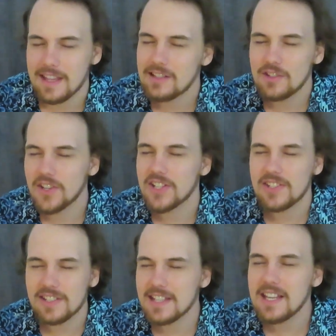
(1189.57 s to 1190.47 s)
There's not a
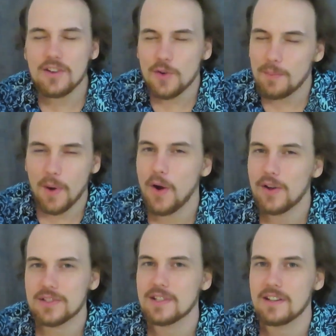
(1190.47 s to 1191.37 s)
single
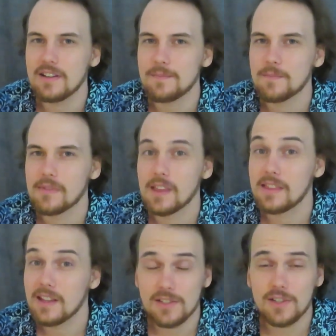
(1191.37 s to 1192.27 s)
person
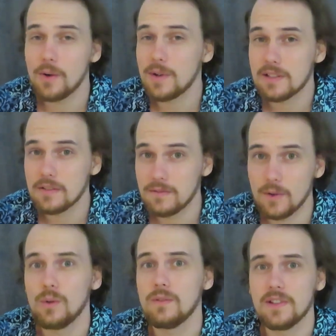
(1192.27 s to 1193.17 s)
that is going to
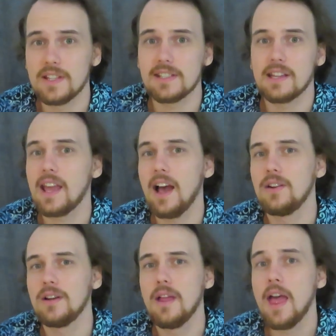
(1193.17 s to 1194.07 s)
fall for this encounter.